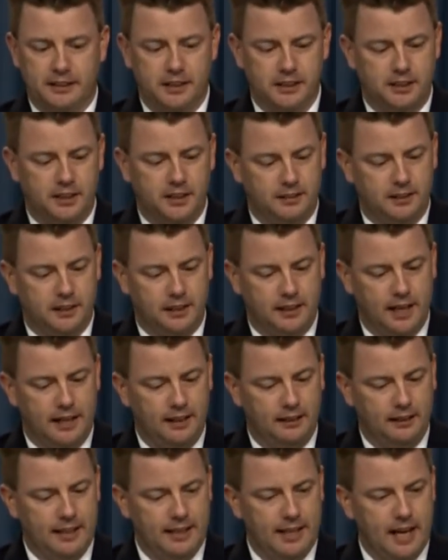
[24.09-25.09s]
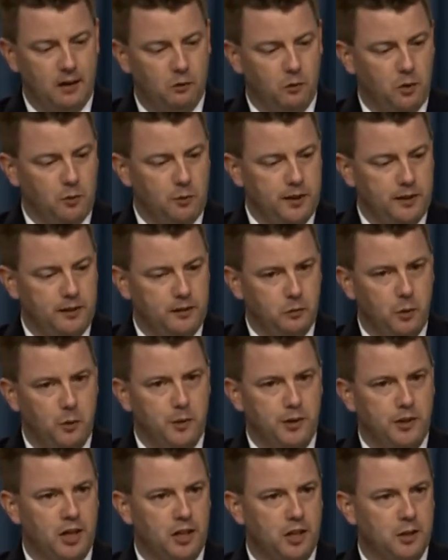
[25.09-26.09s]
just to kind of lay down what
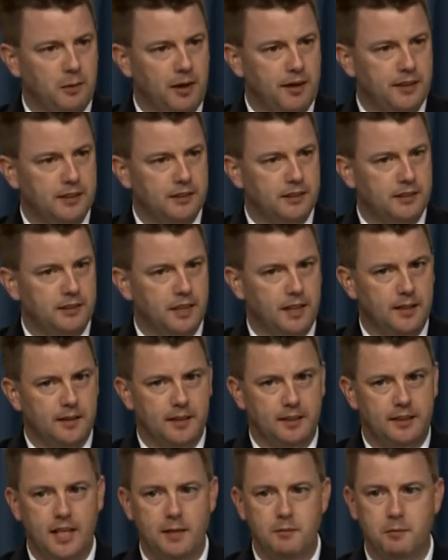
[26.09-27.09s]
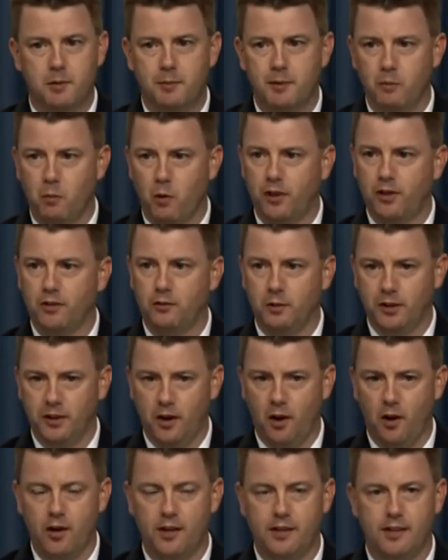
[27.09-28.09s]
we talked about is the teams have been working really
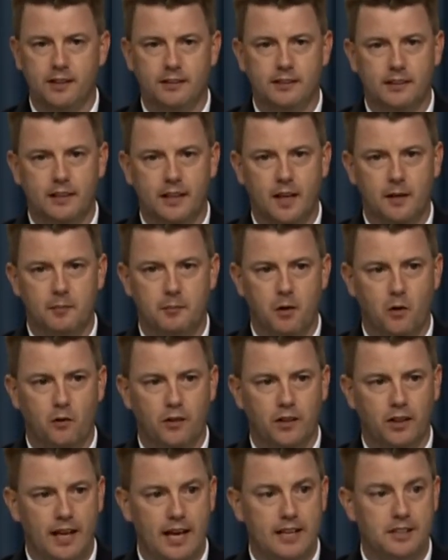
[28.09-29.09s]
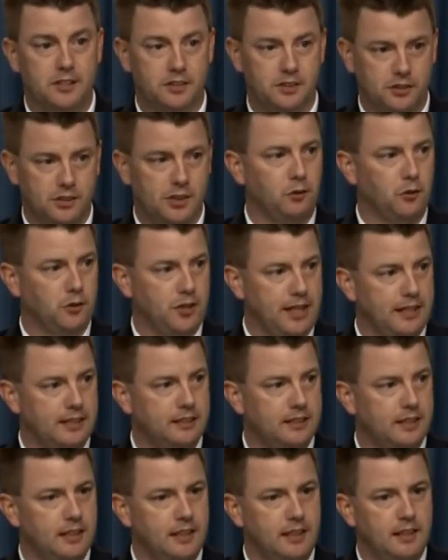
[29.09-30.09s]
hard over the last several
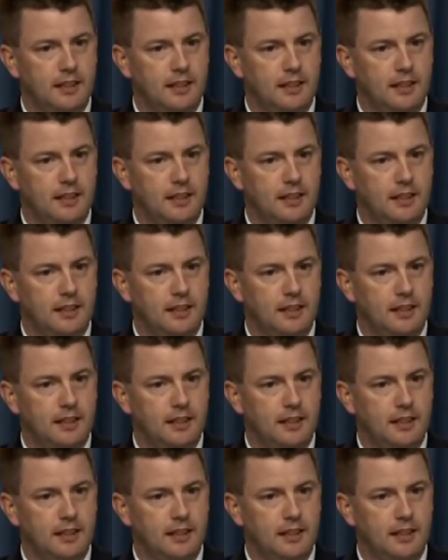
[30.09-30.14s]
days.